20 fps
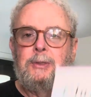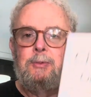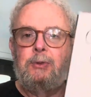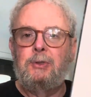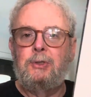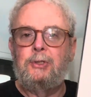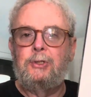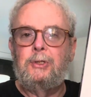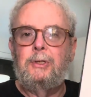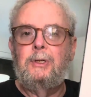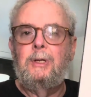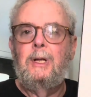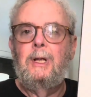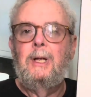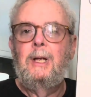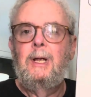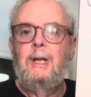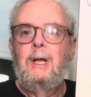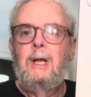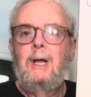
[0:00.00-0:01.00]
musician.
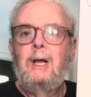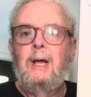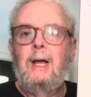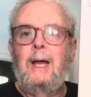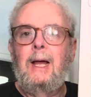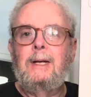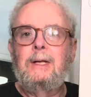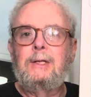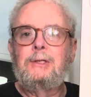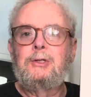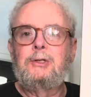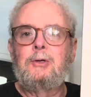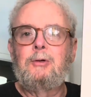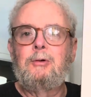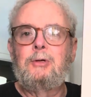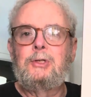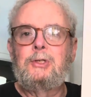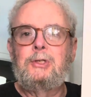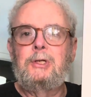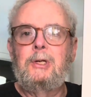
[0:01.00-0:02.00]
And it's
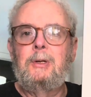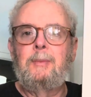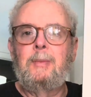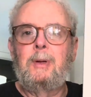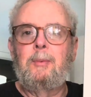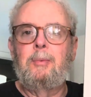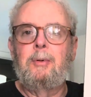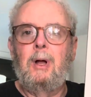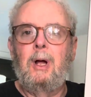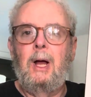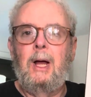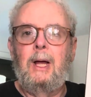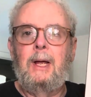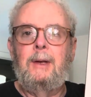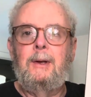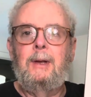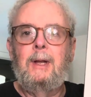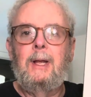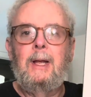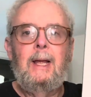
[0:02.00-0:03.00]
Christian
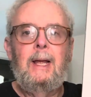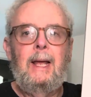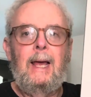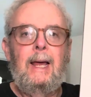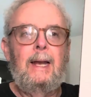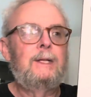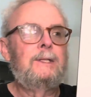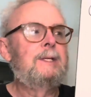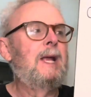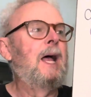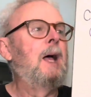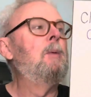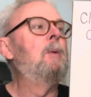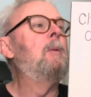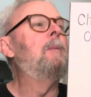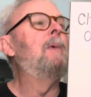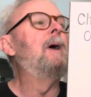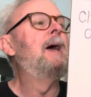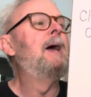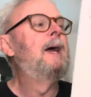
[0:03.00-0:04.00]
McBride and his
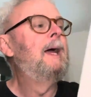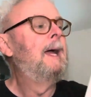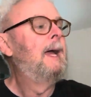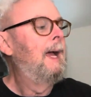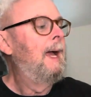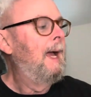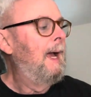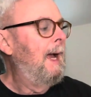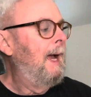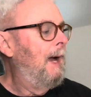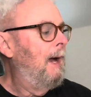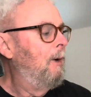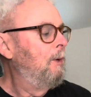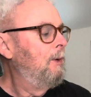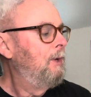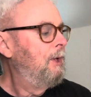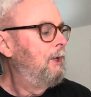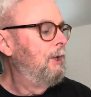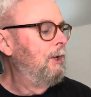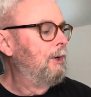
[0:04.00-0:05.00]
album Out
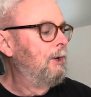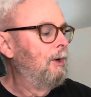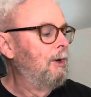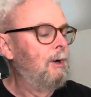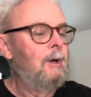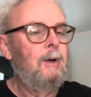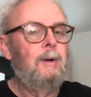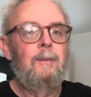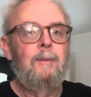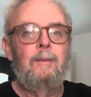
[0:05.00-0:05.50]
Here.